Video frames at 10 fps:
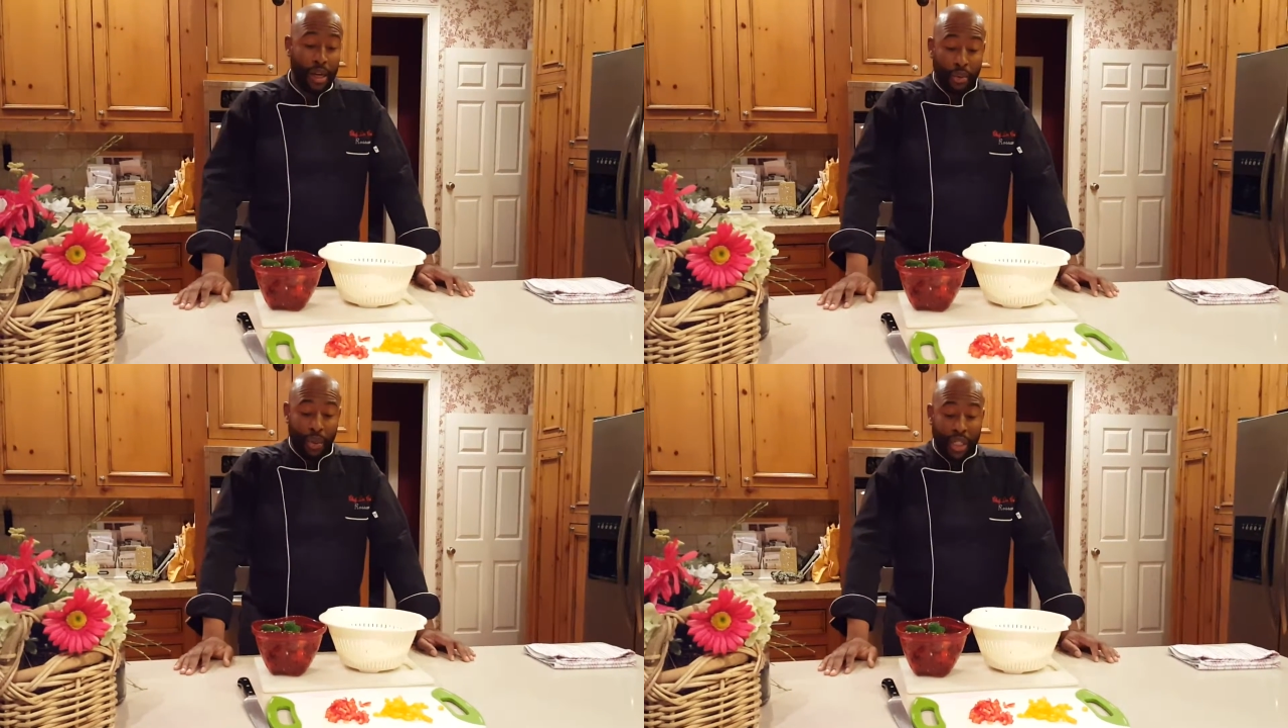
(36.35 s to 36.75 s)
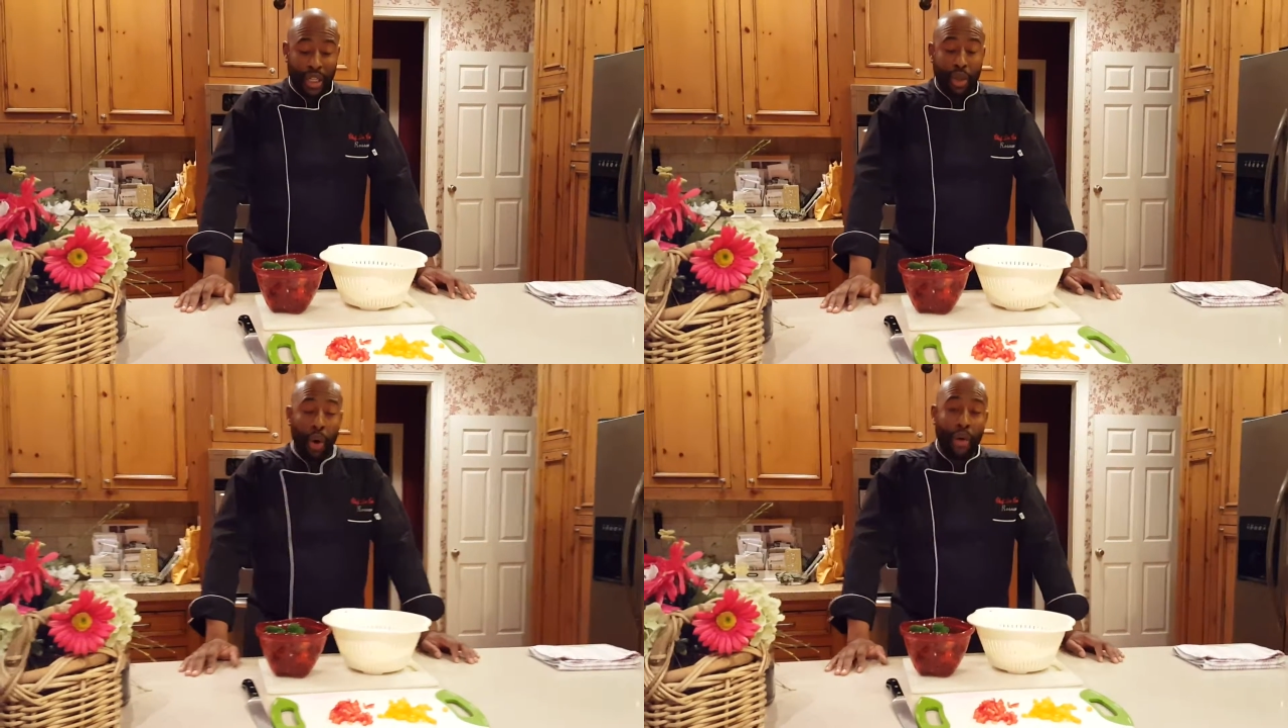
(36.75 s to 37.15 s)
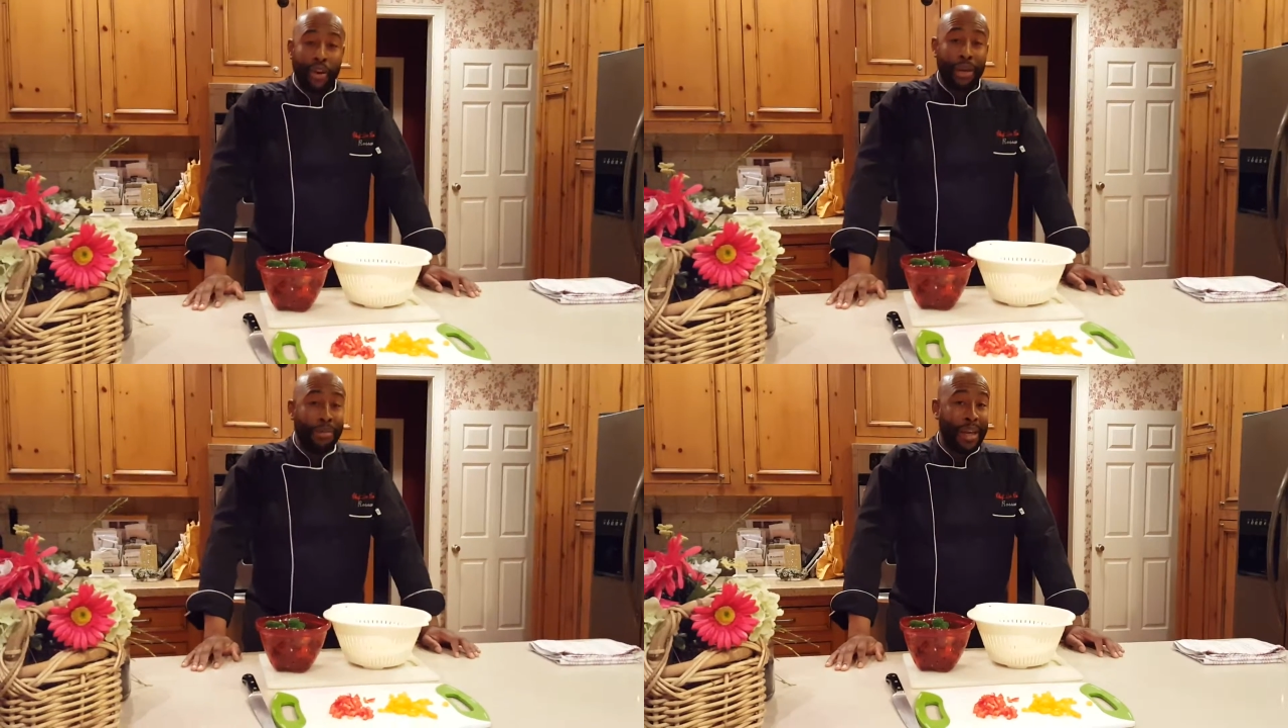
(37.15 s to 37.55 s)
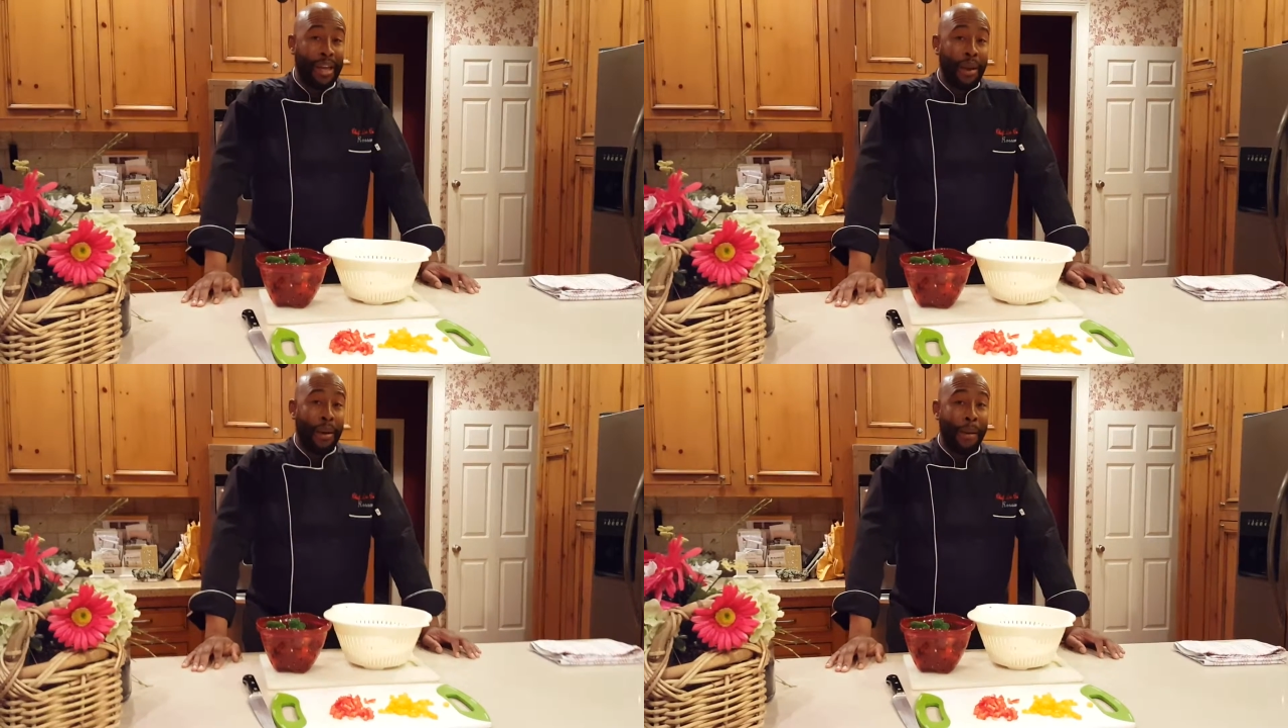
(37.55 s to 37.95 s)
which has already
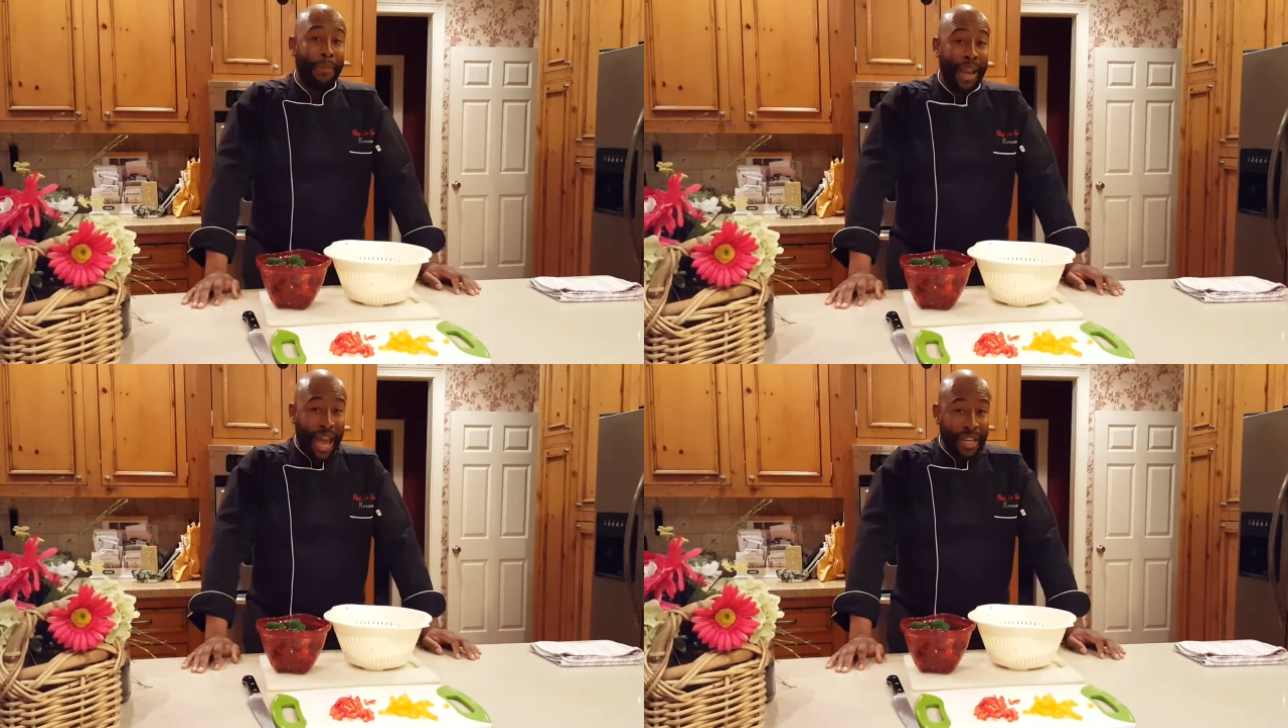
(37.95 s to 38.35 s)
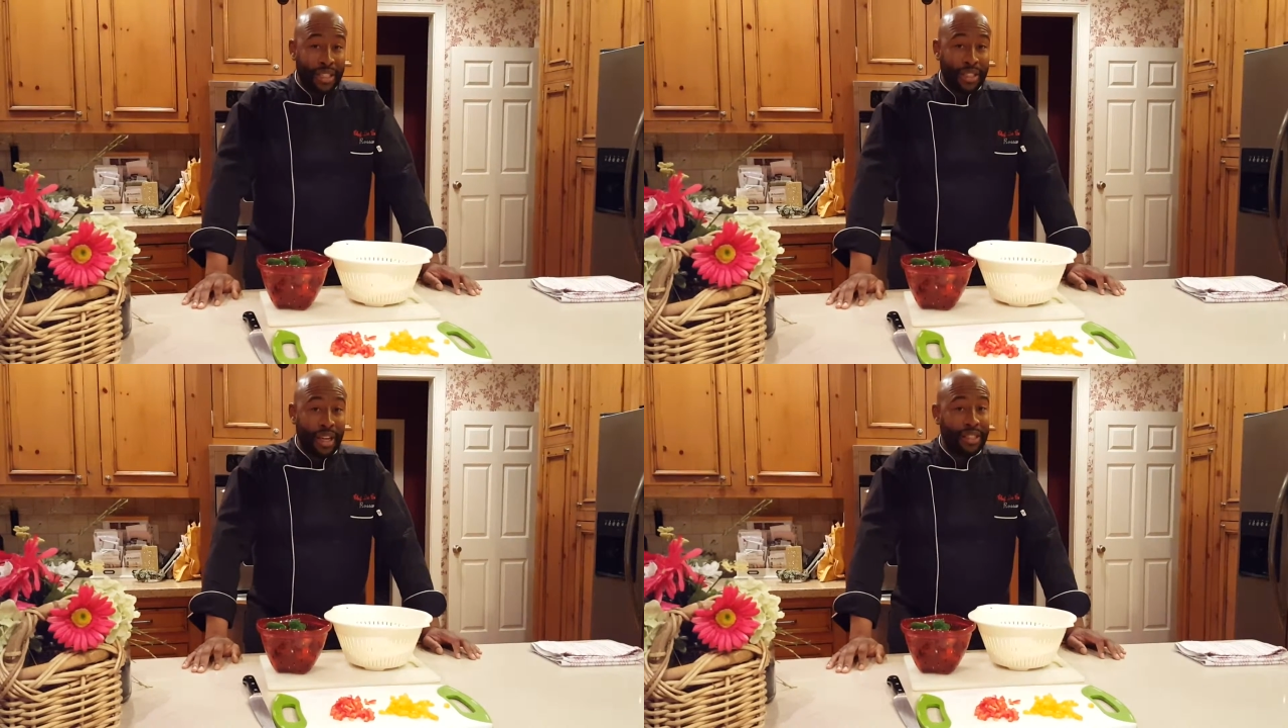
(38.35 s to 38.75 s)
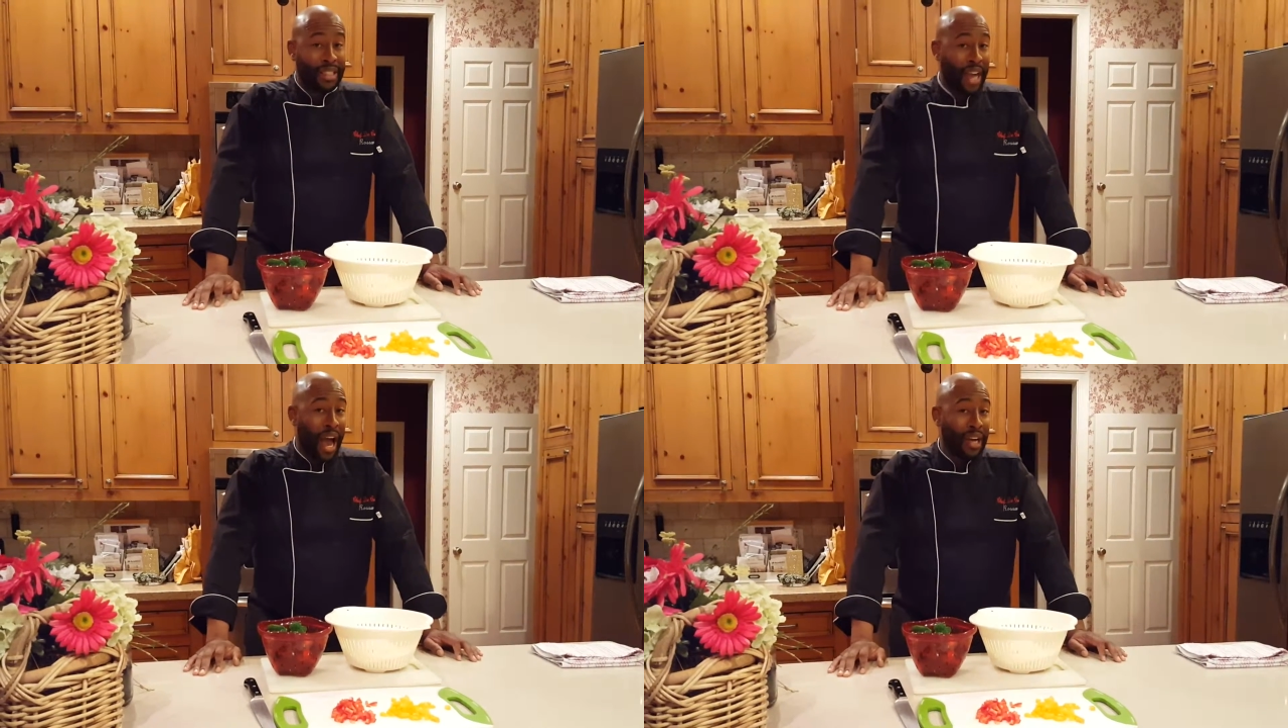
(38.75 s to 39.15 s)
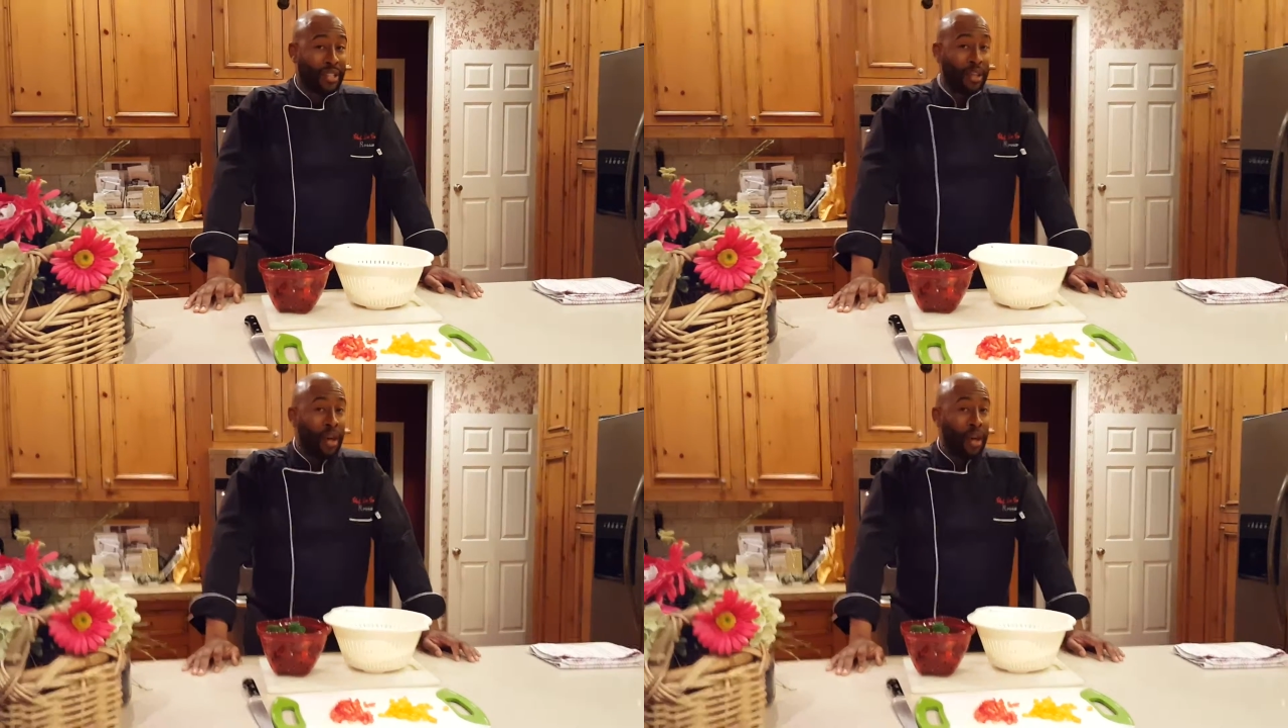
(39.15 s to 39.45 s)
been blanched and chopped,